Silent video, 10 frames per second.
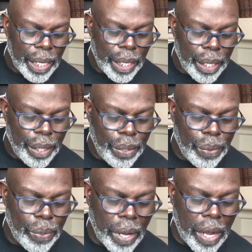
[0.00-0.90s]

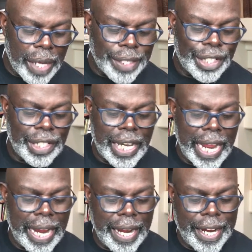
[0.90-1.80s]
You are
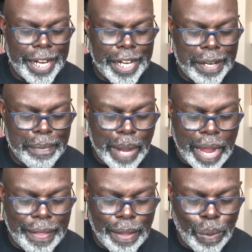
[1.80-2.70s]
snared
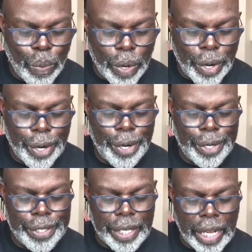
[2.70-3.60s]
by the
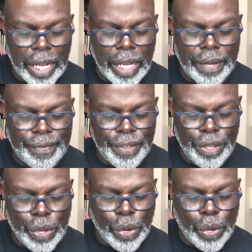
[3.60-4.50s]
words of
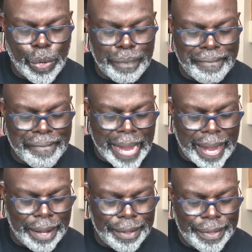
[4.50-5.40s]
your
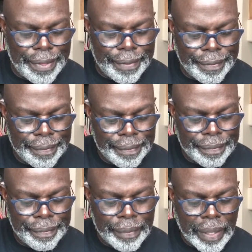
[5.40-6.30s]
mouth.
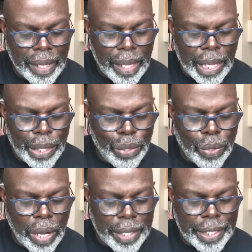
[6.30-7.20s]

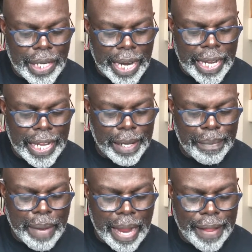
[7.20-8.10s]
You are
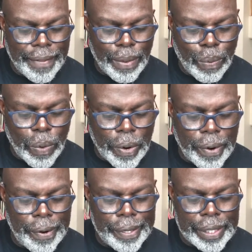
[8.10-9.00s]
taken by the
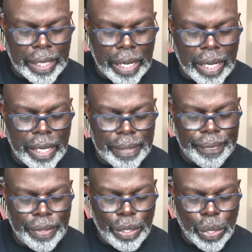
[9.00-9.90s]
words
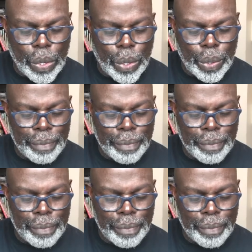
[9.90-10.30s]
of your